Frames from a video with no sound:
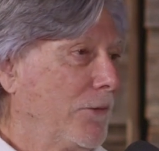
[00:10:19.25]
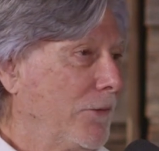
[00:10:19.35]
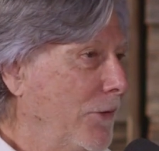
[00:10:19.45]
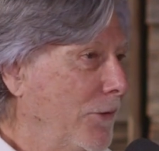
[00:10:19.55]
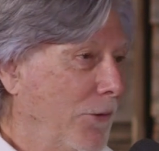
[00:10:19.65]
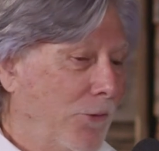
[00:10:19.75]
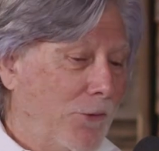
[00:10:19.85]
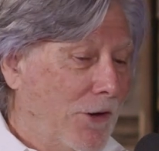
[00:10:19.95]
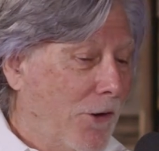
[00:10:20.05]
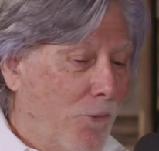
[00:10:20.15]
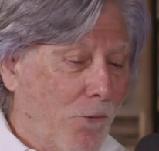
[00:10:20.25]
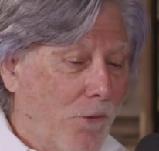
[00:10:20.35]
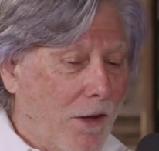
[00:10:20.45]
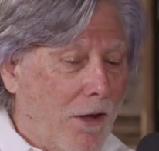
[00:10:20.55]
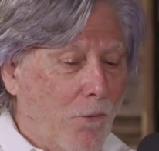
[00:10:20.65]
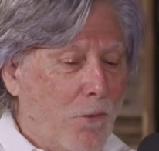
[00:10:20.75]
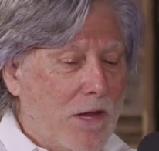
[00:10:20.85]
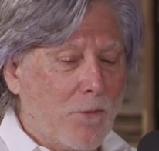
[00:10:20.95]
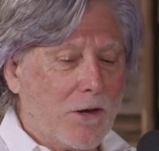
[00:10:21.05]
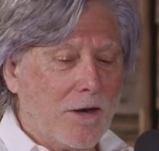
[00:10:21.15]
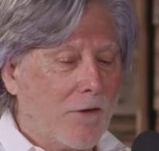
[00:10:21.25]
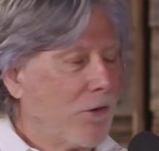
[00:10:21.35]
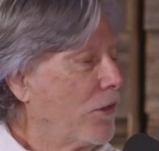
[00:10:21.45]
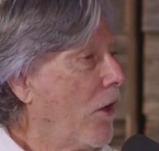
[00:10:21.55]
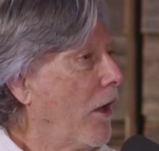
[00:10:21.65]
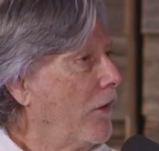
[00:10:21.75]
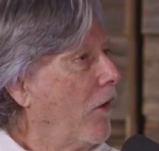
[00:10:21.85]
dude, we would have never thought